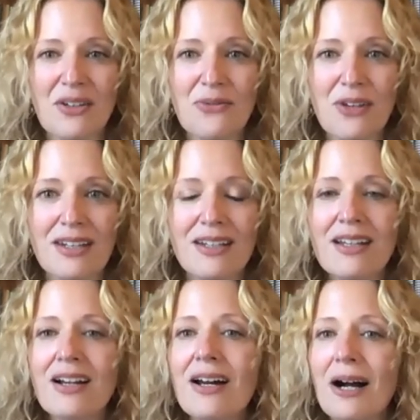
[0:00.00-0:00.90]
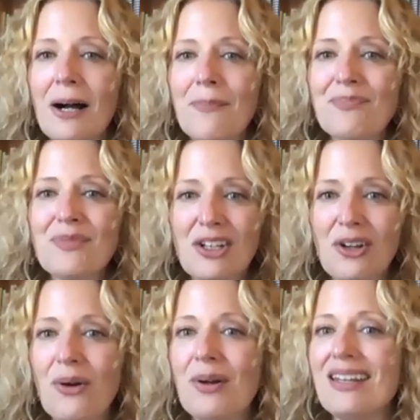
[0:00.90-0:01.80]
fit. Um, you
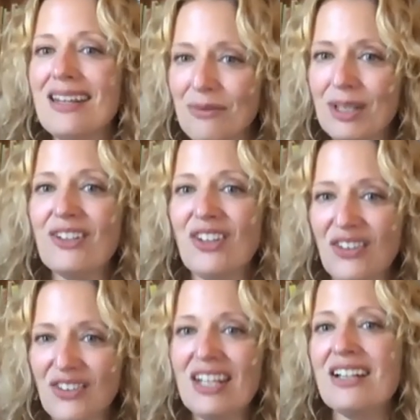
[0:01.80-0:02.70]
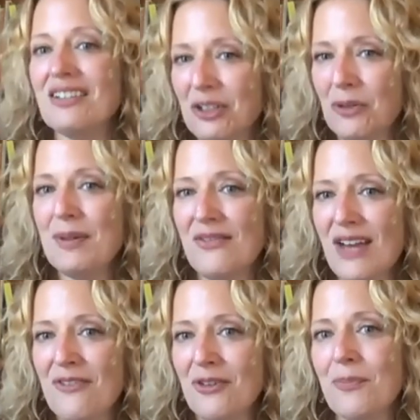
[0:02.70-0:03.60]
know, it, it really does take a little bit of
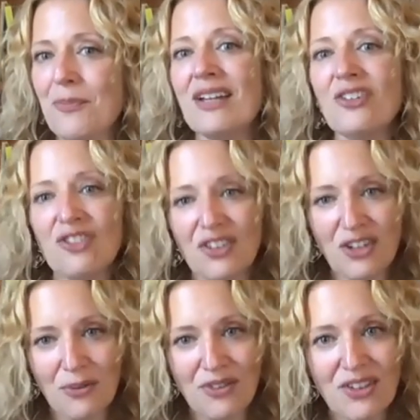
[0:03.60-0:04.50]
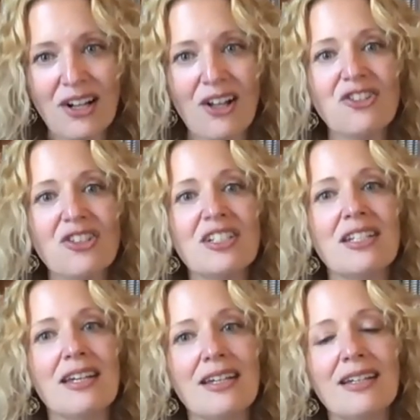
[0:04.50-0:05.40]
effort, but I usually start with psychology
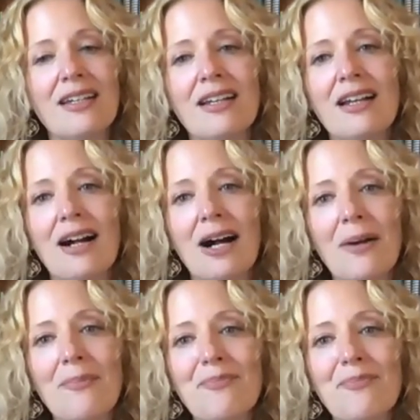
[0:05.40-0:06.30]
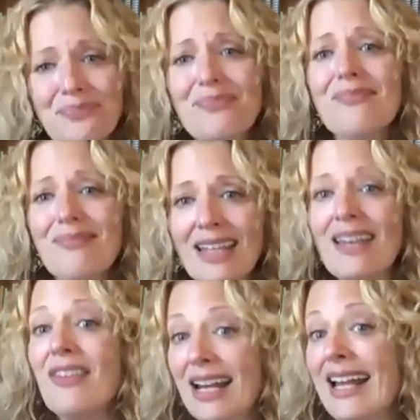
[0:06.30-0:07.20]
today. Um,
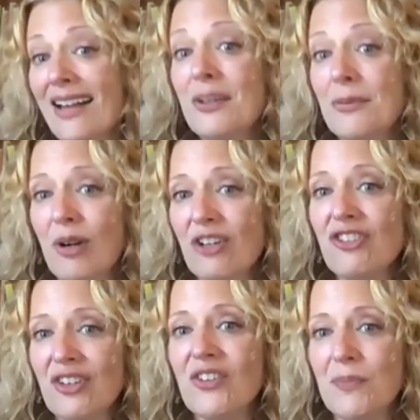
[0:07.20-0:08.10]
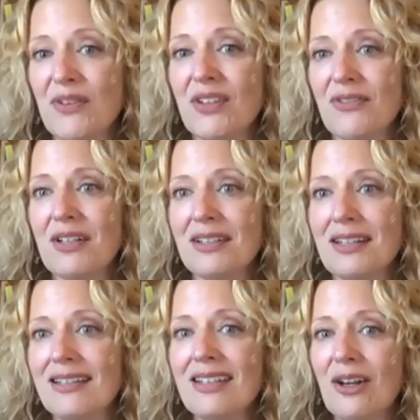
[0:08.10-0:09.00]
and then I ask them questions
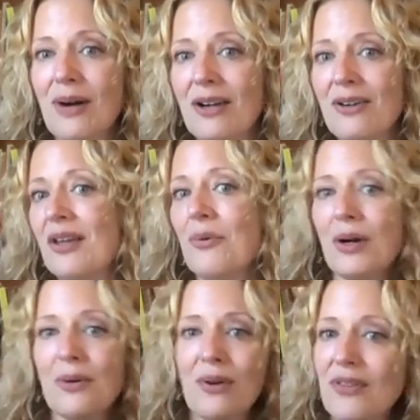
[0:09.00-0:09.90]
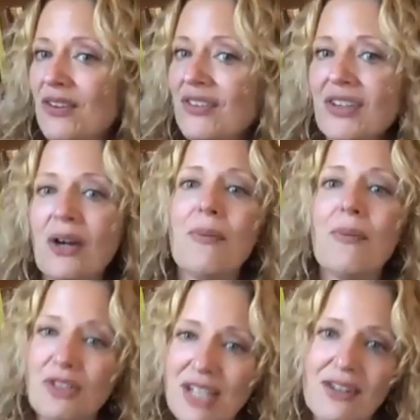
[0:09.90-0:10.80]
specifically, you know, how do they work with this? What
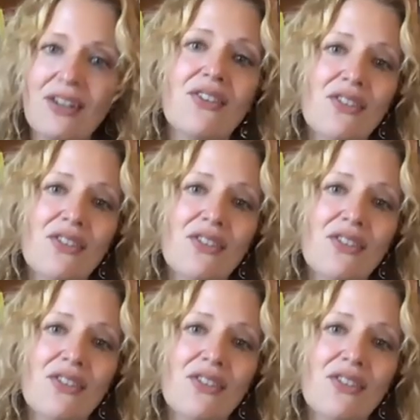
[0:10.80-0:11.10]
modalities